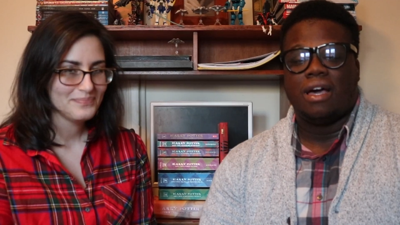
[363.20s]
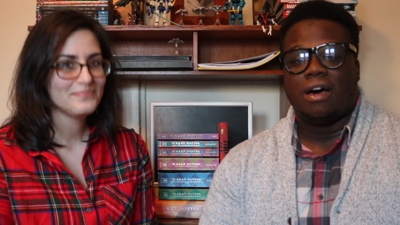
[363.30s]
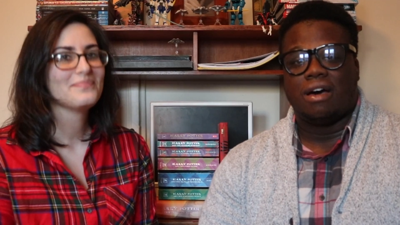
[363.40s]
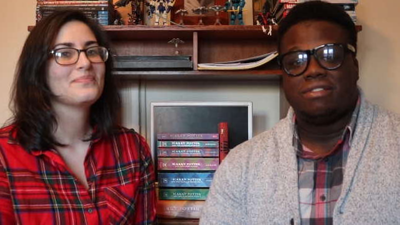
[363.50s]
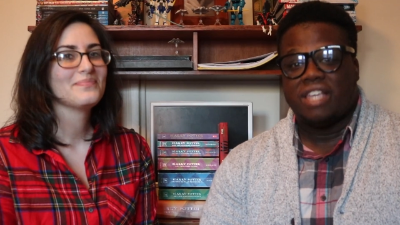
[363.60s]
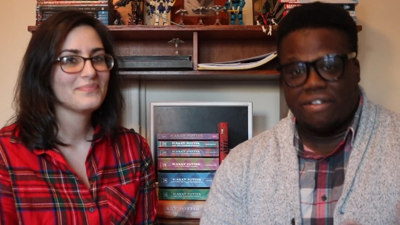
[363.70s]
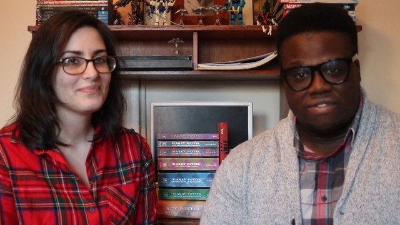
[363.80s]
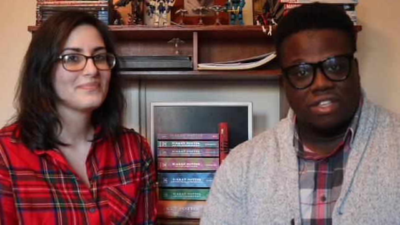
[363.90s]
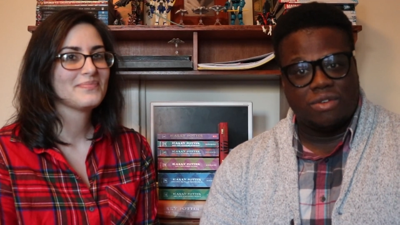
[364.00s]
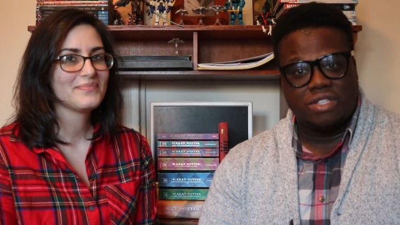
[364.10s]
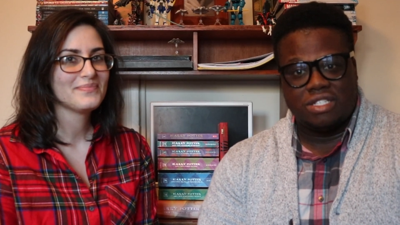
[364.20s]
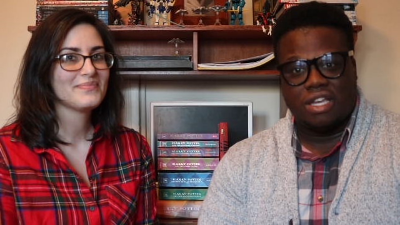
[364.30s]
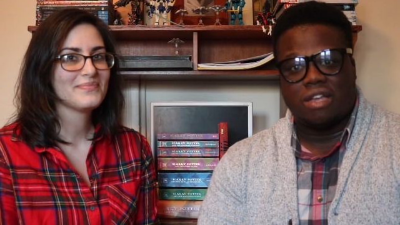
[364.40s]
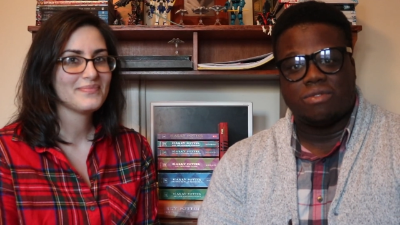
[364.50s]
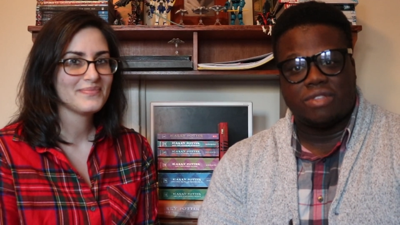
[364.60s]
Speaker 1: Uh, uh, definitely on
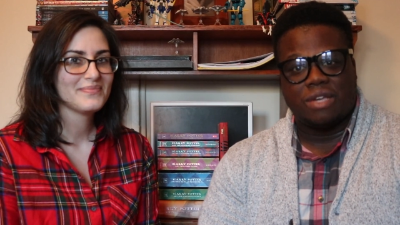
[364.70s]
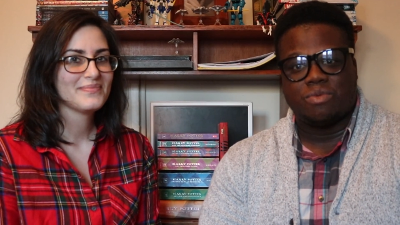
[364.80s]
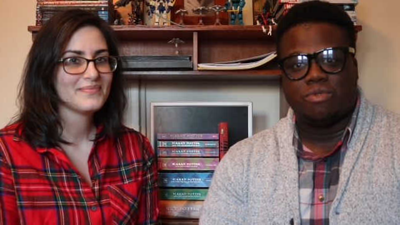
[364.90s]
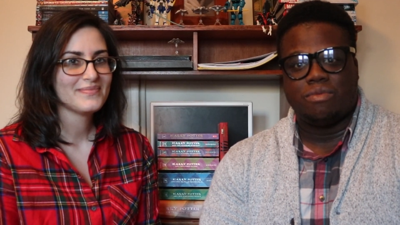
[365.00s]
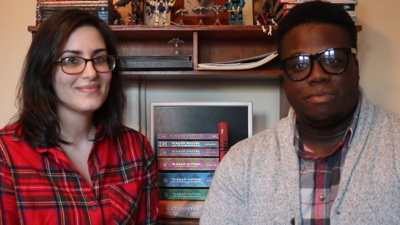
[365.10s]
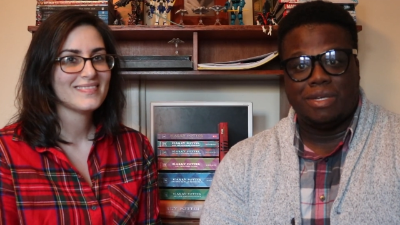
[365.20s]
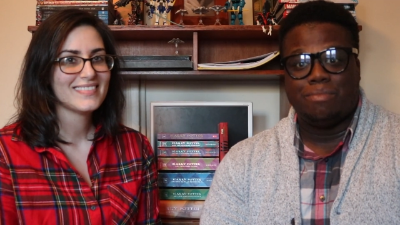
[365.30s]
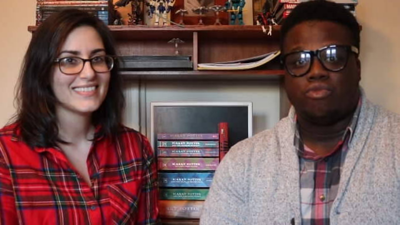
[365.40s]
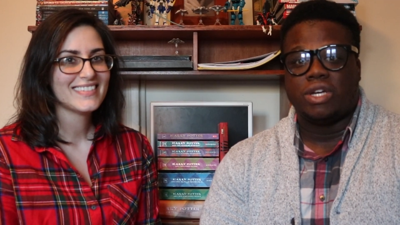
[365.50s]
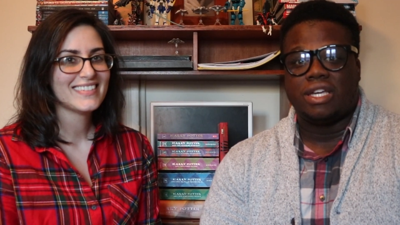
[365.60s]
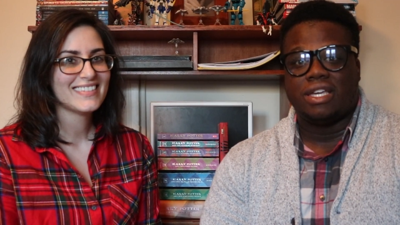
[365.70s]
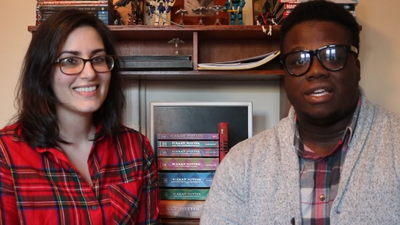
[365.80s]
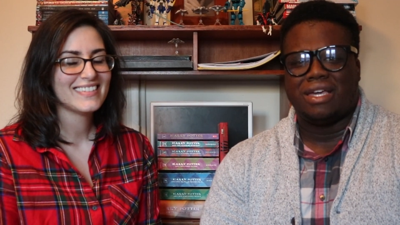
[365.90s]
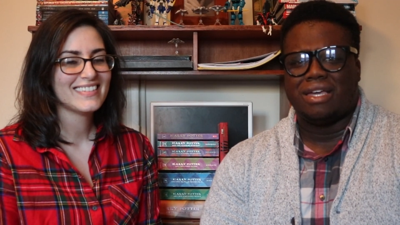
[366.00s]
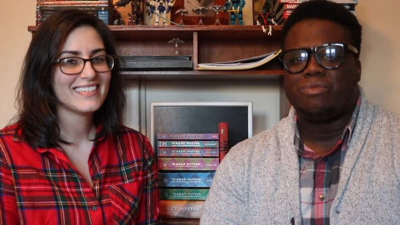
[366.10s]
this channel, that's what we'll be
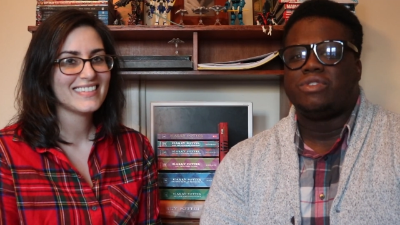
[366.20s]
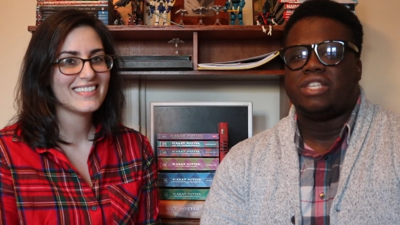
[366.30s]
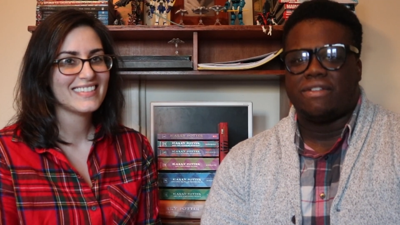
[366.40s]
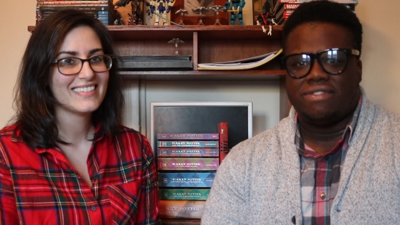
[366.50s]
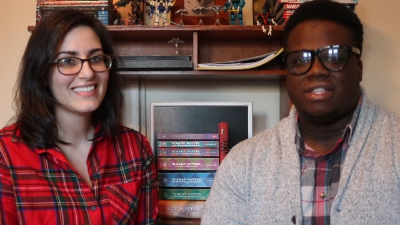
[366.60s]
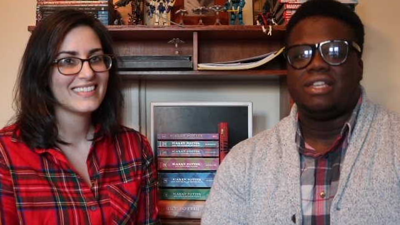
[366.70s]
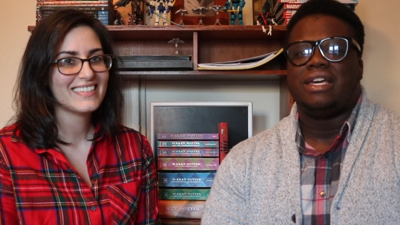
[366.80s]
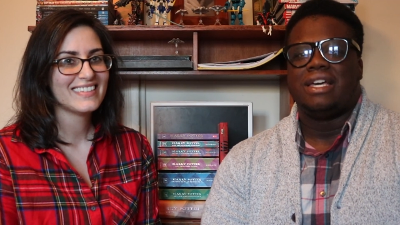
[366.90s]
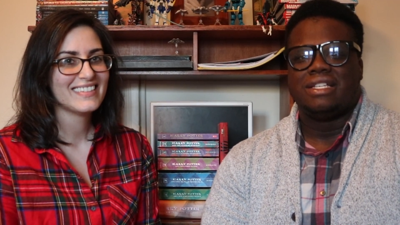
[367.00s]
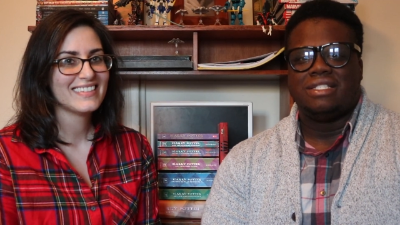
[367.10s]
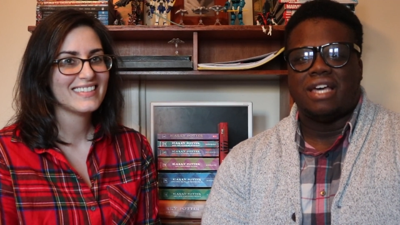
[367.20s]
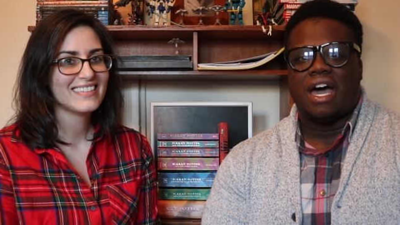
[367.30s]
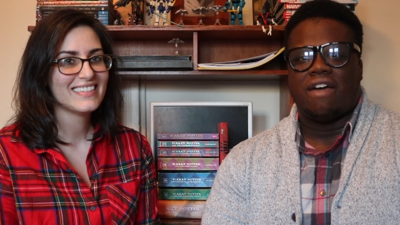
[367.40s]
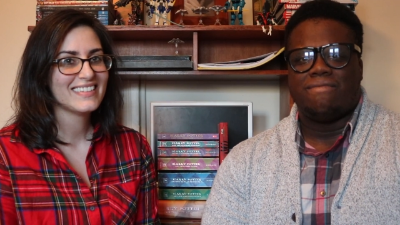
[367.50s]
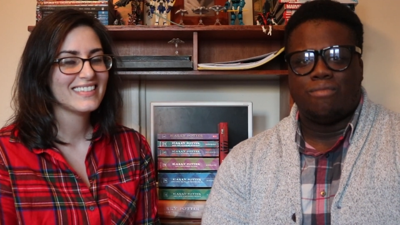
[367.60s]
bringing. And we'll definitely
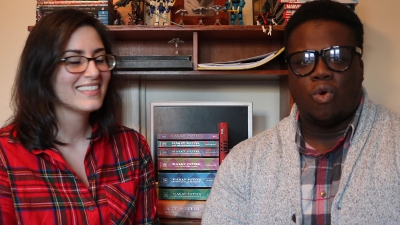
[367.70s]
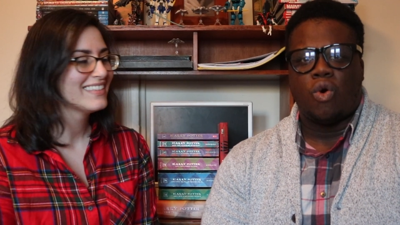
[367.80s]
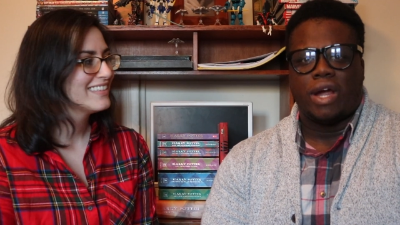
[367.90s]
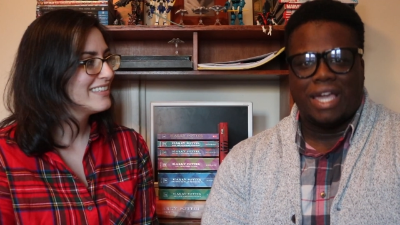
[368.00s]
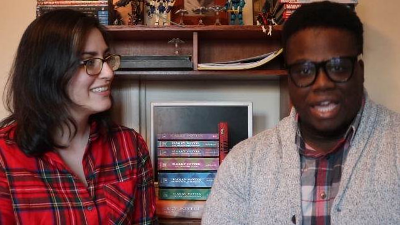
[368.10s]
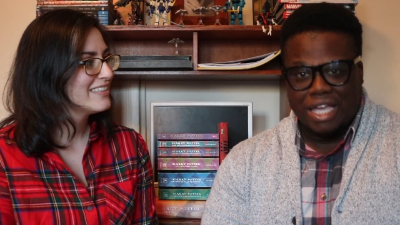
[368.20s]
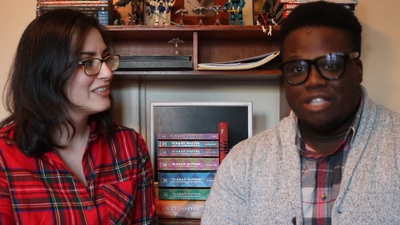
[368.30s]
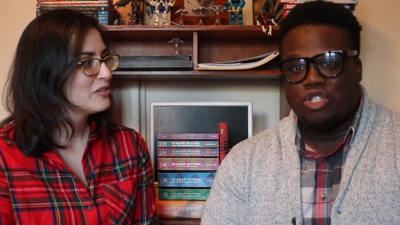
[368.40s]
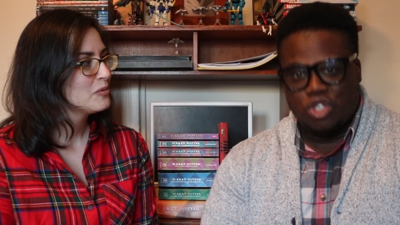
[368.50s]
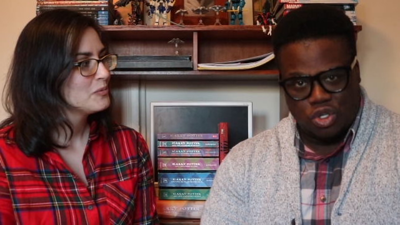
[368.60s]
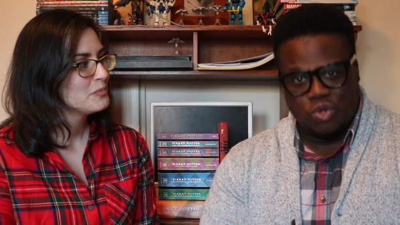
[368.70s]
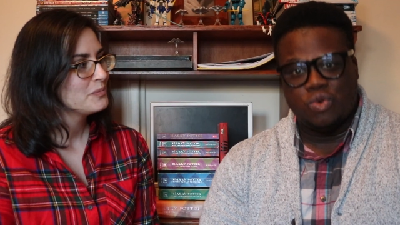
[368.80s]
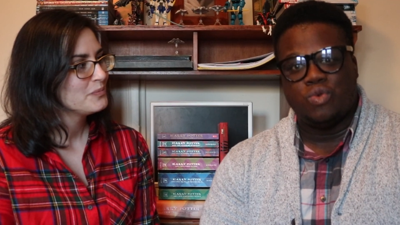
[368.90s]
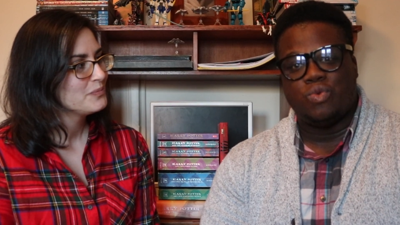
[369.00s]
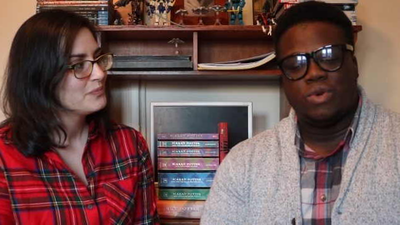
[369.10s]
dive more
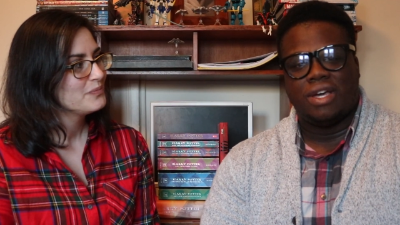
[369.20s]
into